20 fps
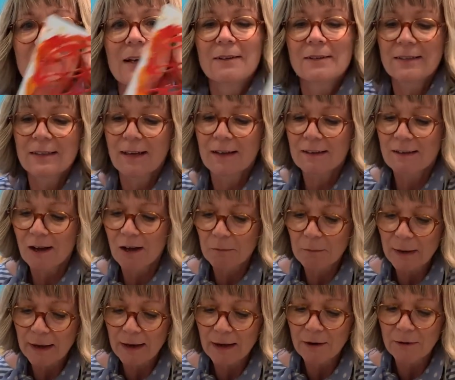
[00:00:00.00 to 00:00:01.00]
How's that
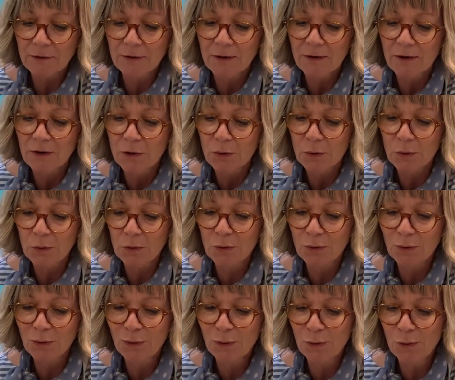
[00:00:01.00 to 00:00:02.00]
come out?
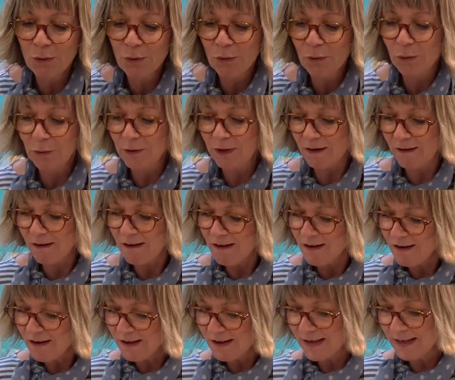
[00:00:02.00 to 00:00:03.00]
Oh,
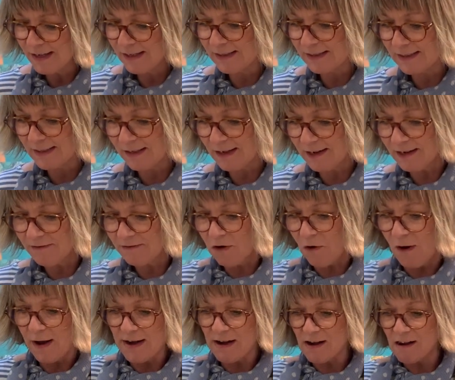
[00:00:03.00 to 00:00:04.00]
nice. I kind of
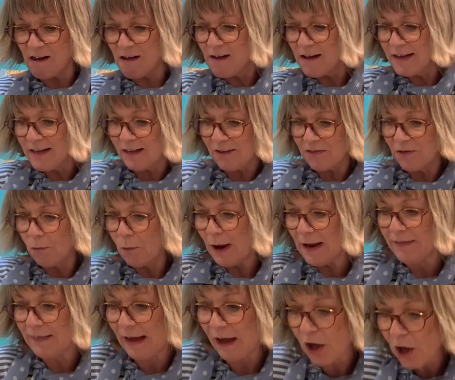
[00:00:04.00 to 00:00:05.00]
quite like the way
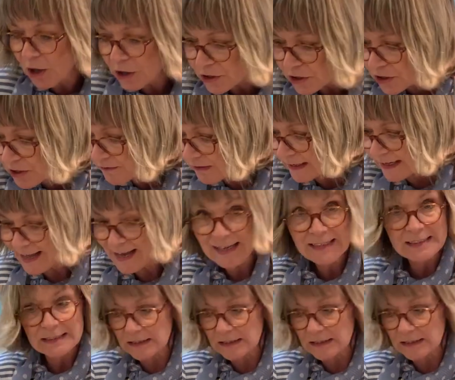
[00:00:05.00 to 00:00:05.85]
that overlays.